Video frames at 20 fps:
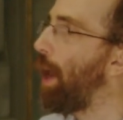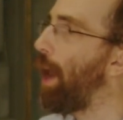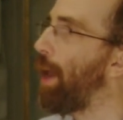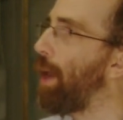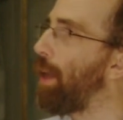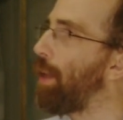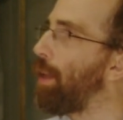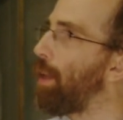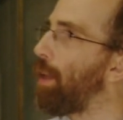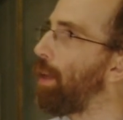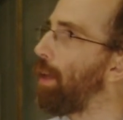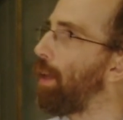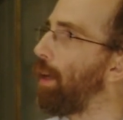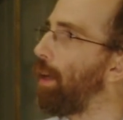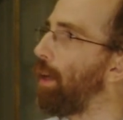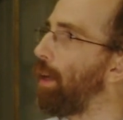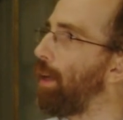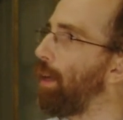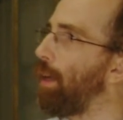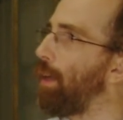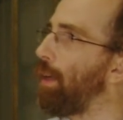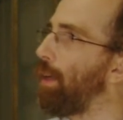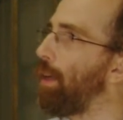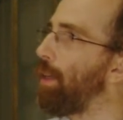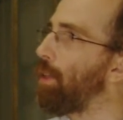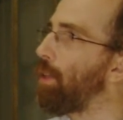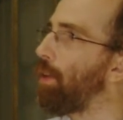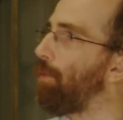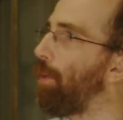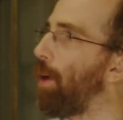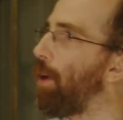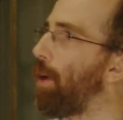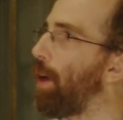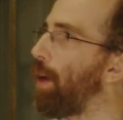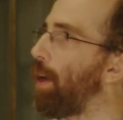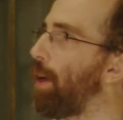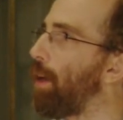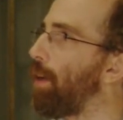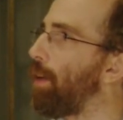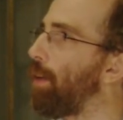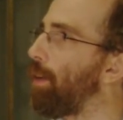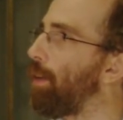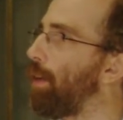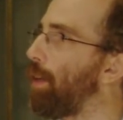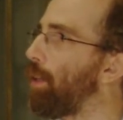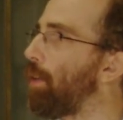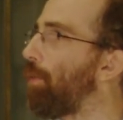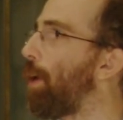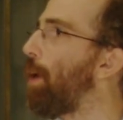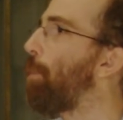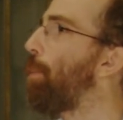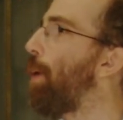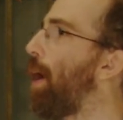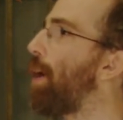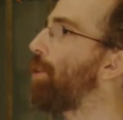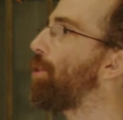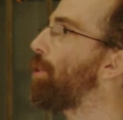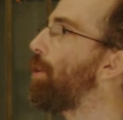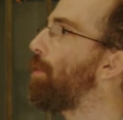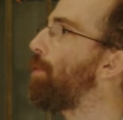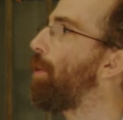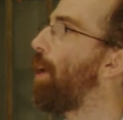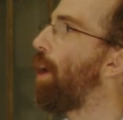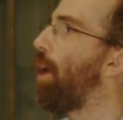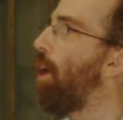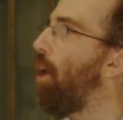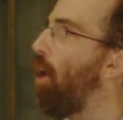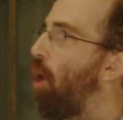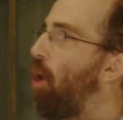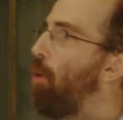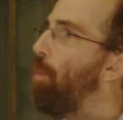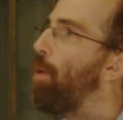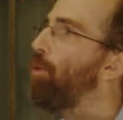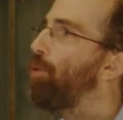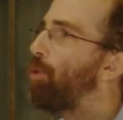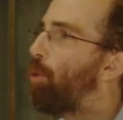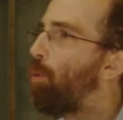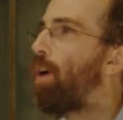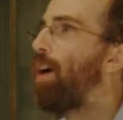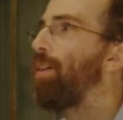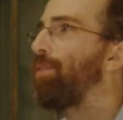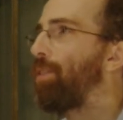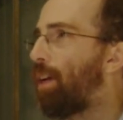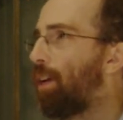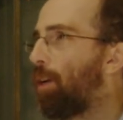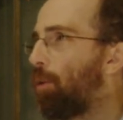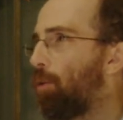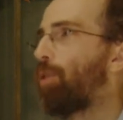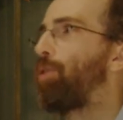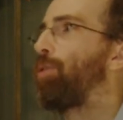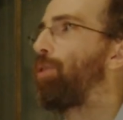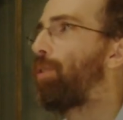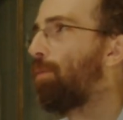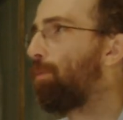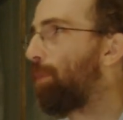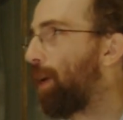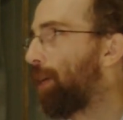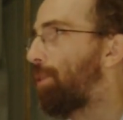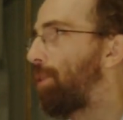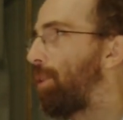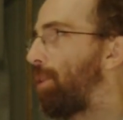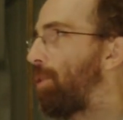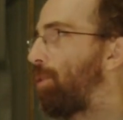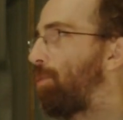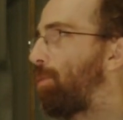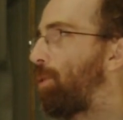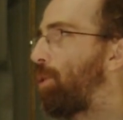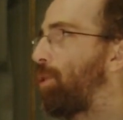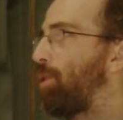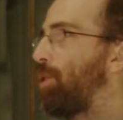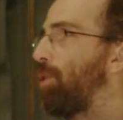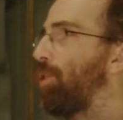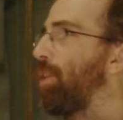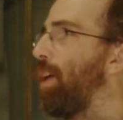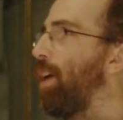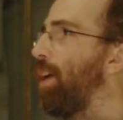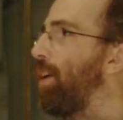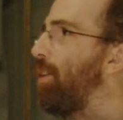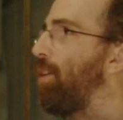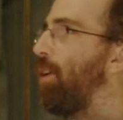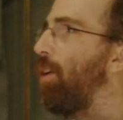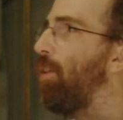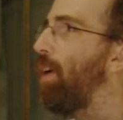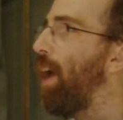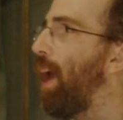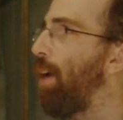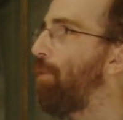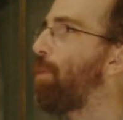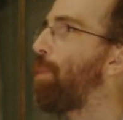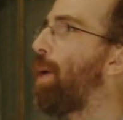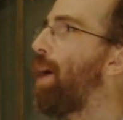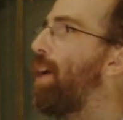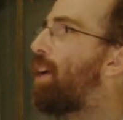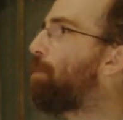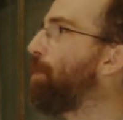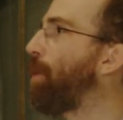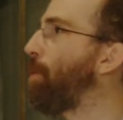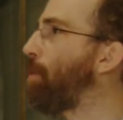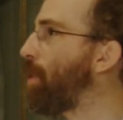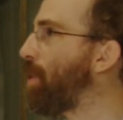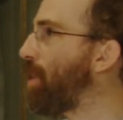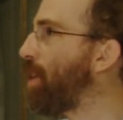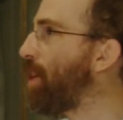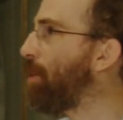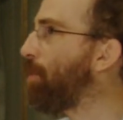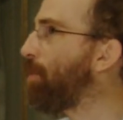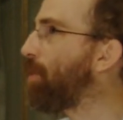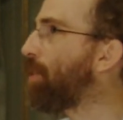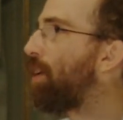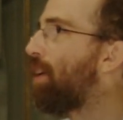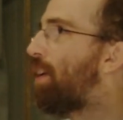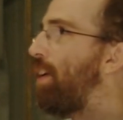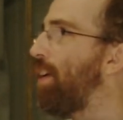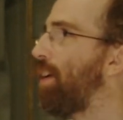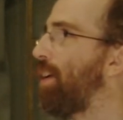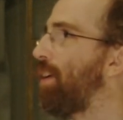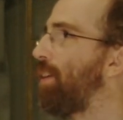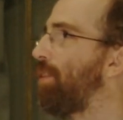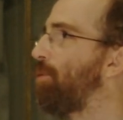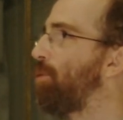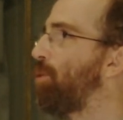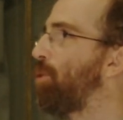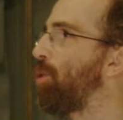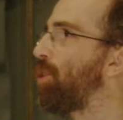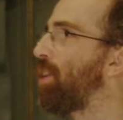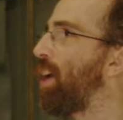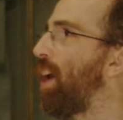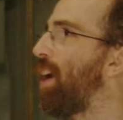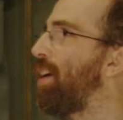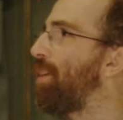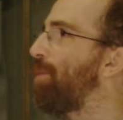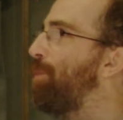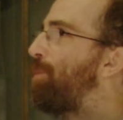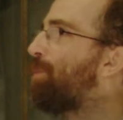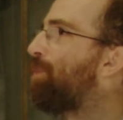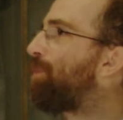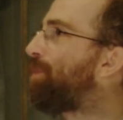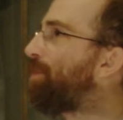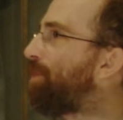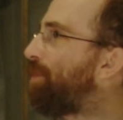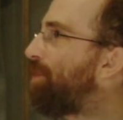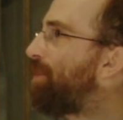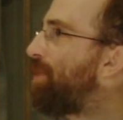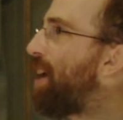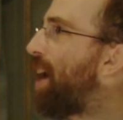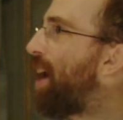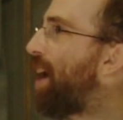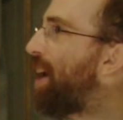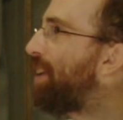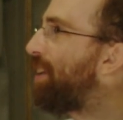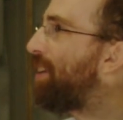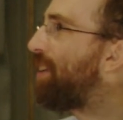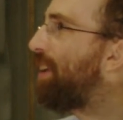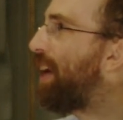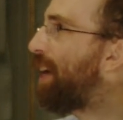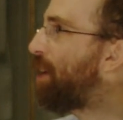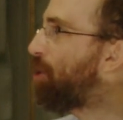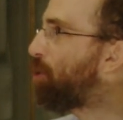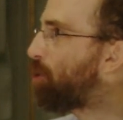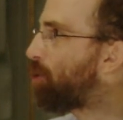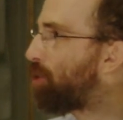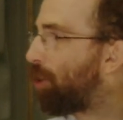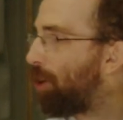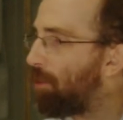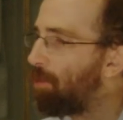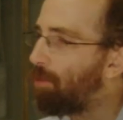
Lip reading: And it's a very positive, almost quasi-Christian message, which is just like, everybody can be redeemed. Just gotta not hate yourself.